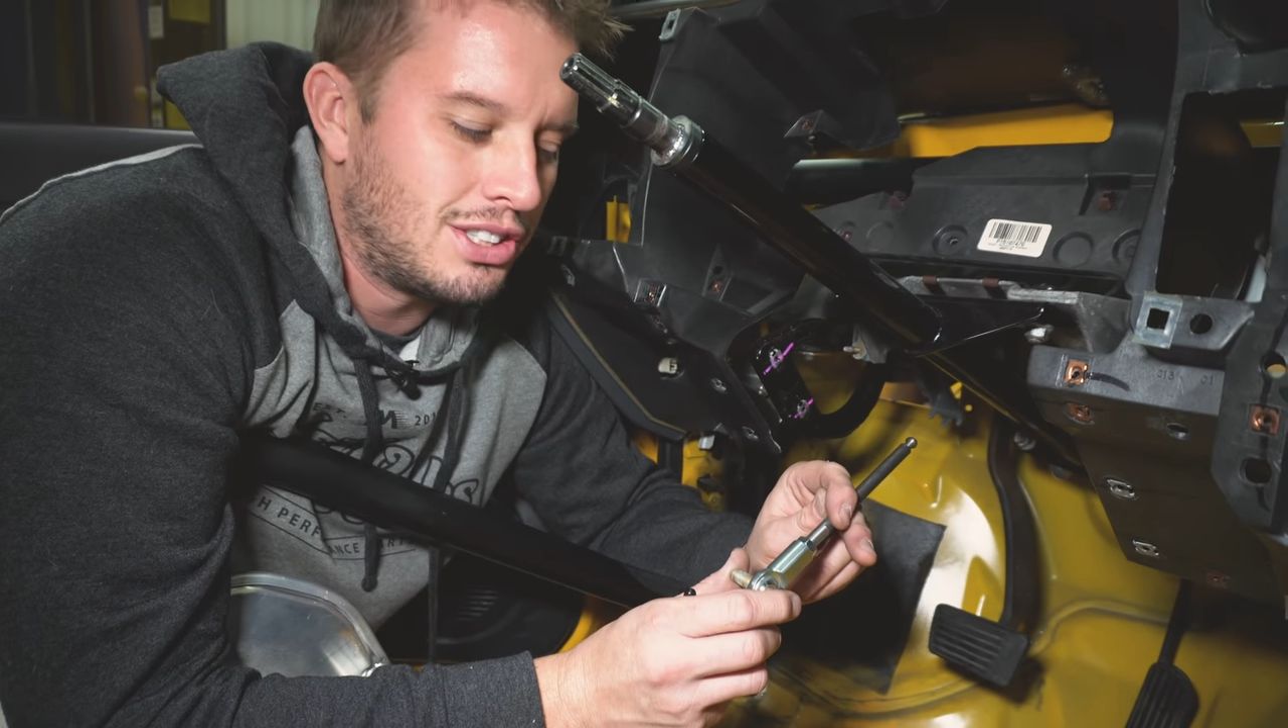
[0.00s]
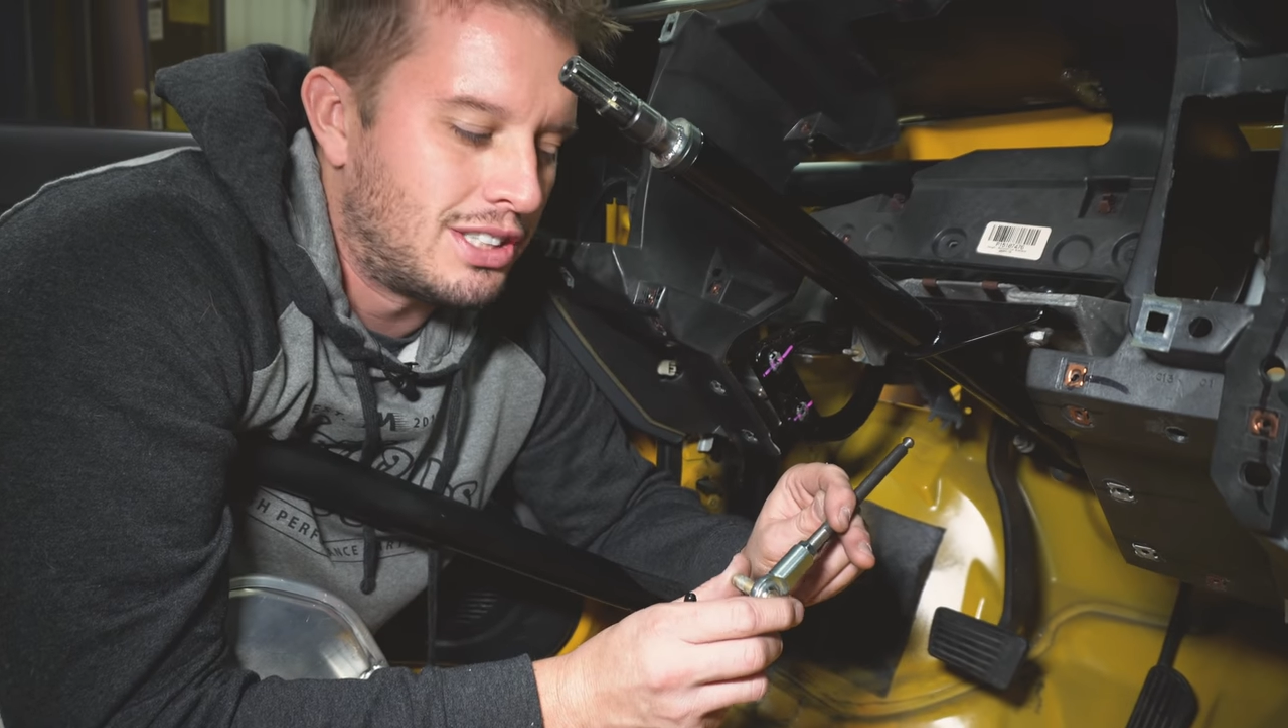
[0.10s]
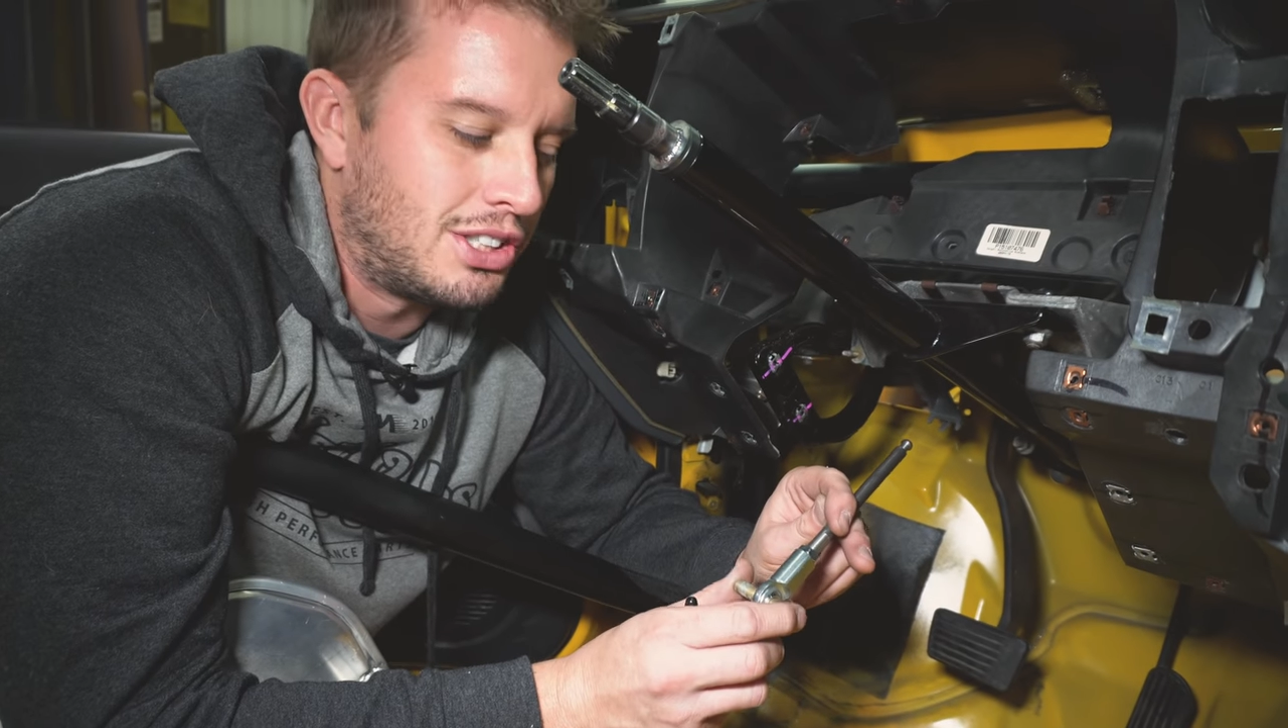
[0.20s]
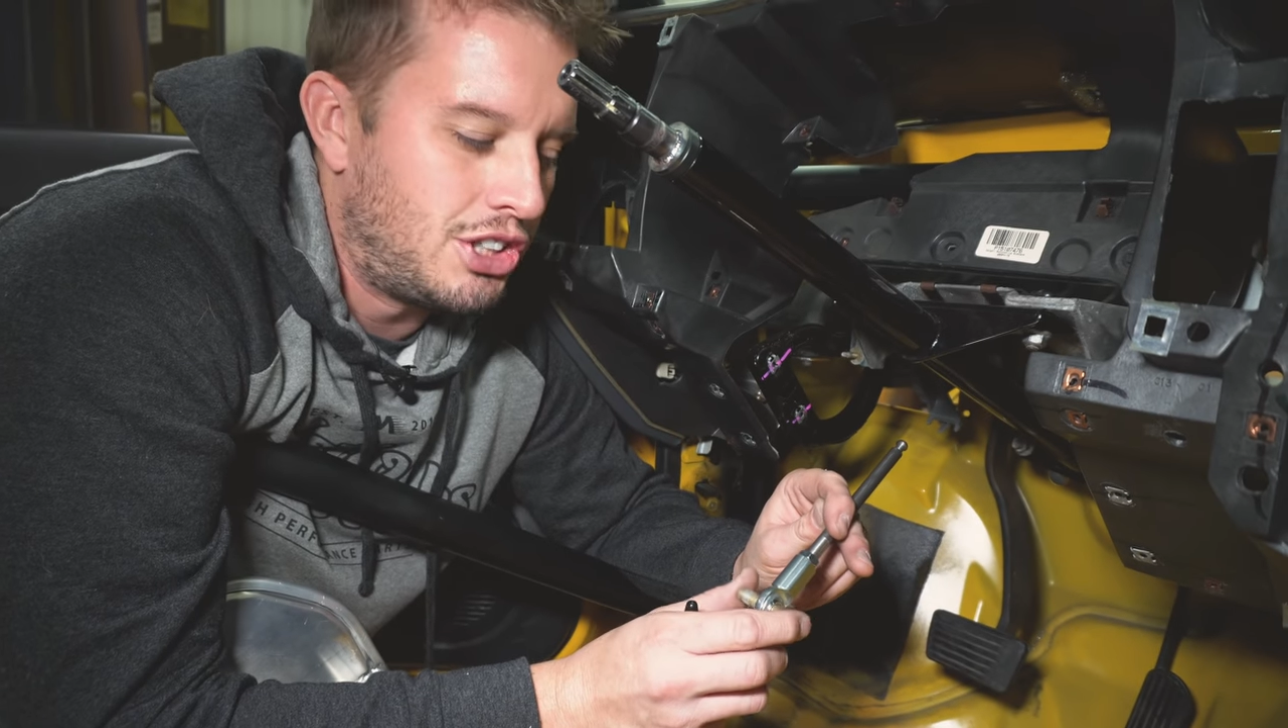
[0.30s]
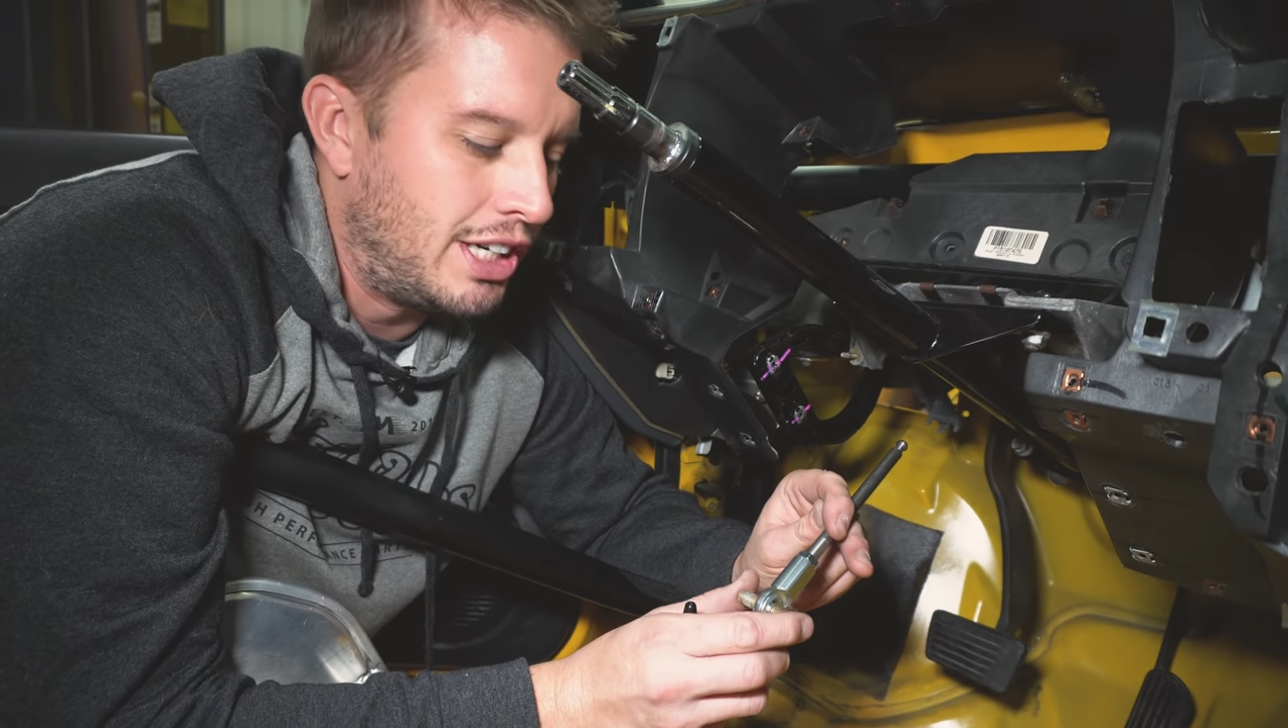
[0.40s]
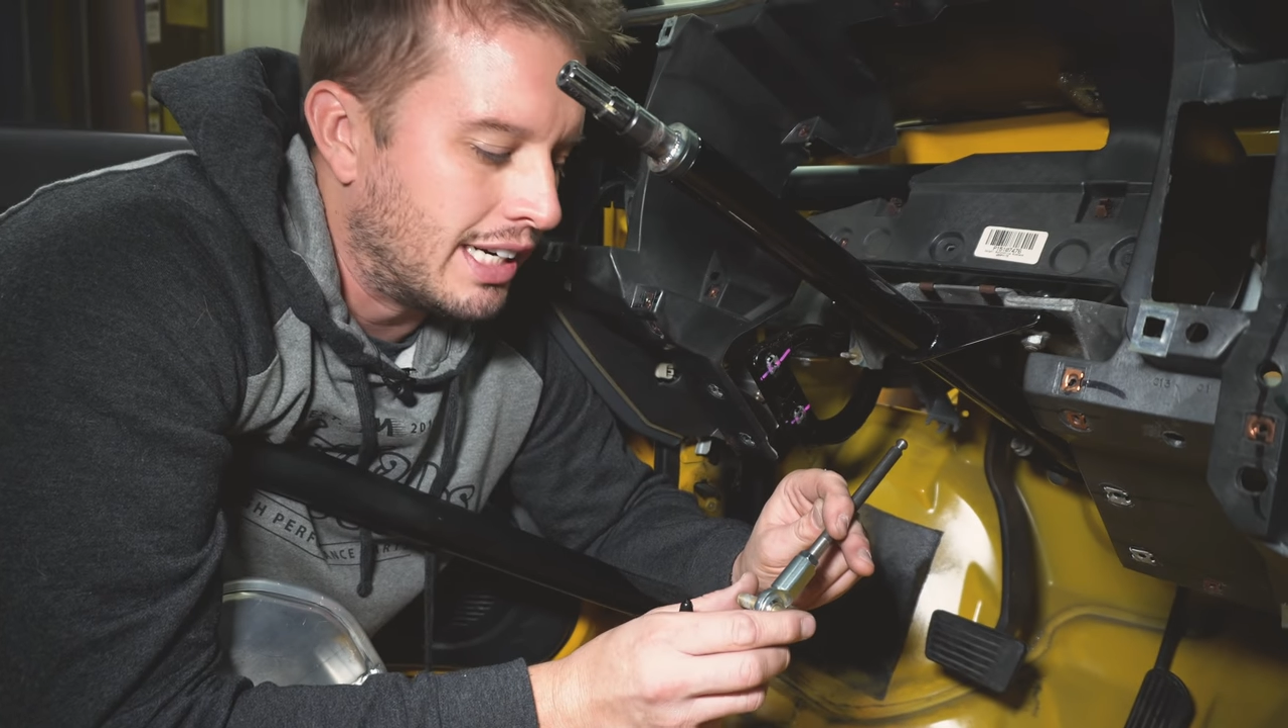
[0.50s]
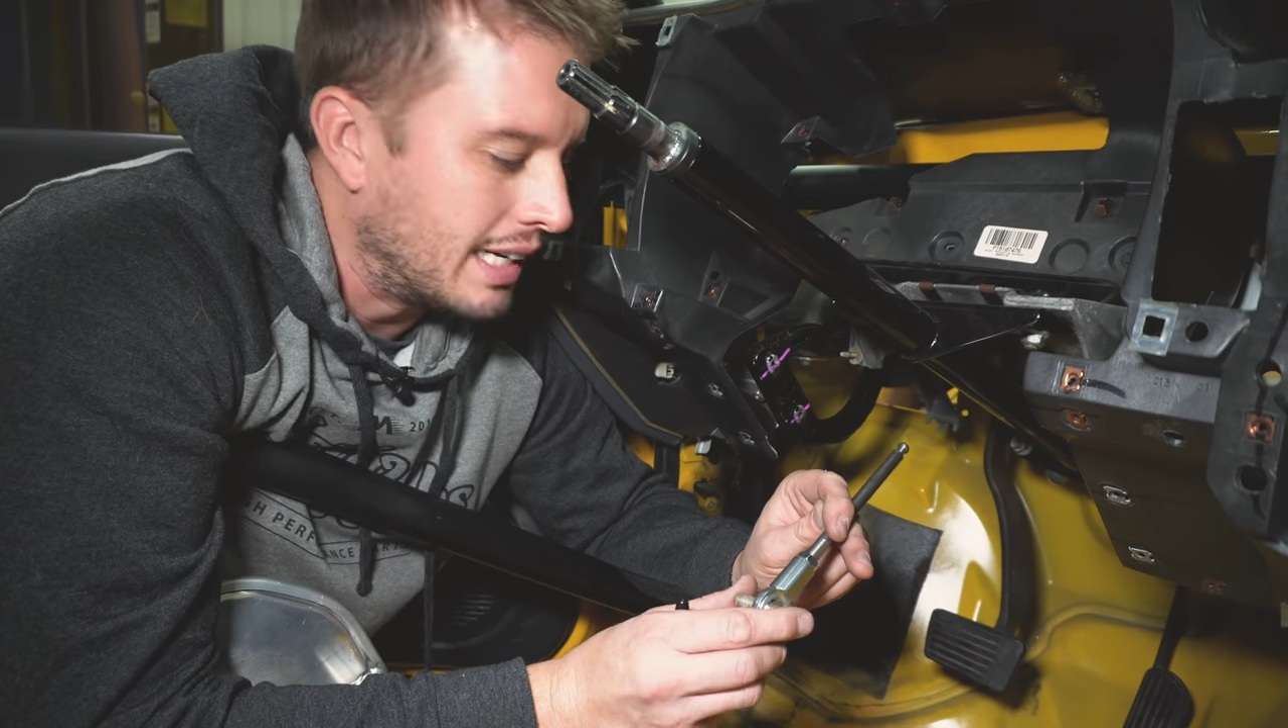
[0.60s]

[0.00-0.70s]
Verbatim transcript: just to cheat